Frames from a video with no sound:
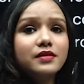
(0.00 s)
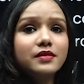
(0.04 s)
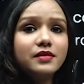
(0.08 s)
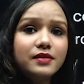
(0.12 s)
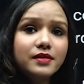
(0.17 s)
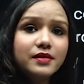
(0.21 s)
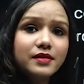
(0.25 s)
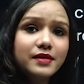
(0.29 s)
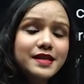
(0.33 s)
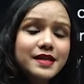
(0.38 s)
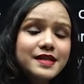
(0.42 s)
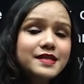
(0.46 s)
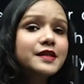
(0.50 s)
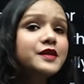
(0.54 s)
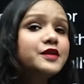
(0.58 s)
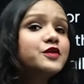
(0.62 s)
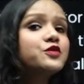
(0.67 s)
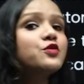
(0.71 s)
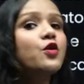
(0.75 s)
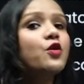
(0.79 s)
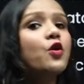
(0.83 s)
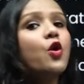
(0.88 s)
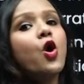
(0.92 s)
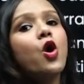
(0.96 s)
listened to
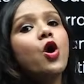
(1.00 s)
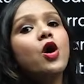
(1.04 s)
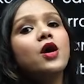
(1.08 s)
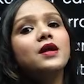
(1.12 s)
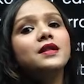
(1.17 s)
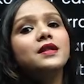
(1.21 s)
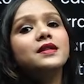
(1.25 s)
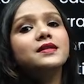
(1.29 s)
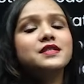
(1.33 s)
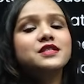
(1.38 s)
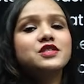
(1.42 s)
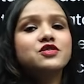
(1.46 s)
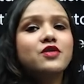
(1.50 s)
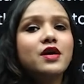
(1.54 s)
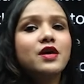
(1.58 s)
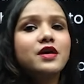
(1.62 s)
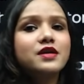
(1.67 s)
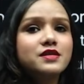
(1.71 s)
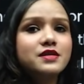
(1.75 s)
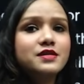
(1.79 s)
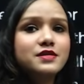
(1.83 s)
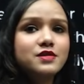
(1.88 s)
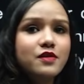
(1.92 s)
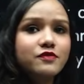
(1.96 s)
all the
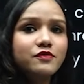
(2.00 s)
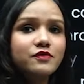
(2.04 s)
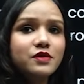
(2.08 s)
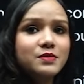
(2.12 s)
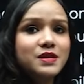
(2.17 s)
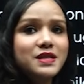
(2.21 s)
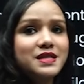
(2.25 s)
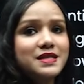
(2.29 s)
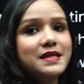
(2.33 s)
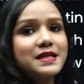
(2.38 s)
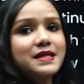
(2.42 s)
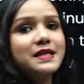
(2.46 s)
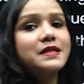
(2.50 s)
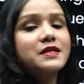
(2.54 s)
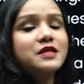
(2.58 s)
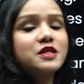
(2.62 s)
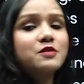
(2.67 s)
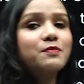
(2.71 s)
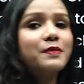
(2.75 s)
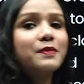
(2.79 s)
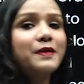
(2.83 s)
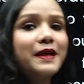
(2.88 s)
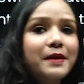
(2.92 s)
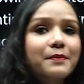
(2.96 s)
instructions of the mysterious
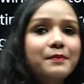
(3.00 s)
plane